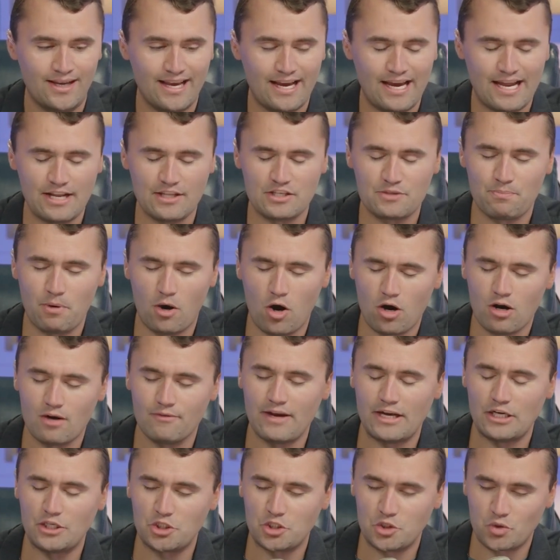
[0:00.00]
and it's part of
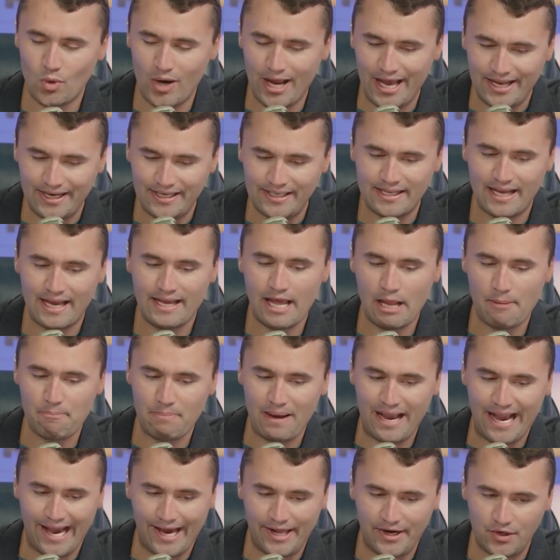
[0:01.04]
a trend and a
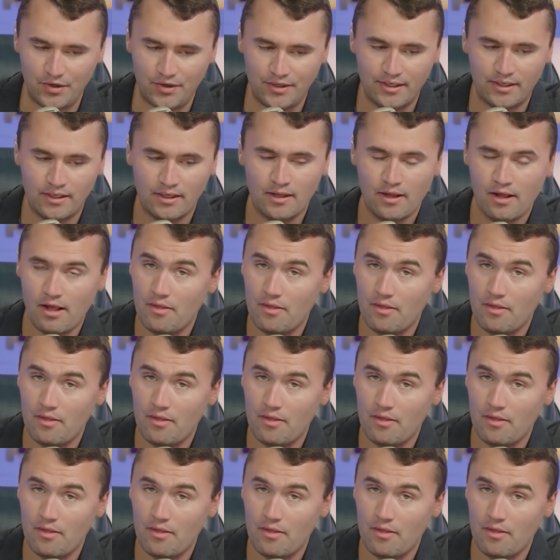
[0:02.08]
pattern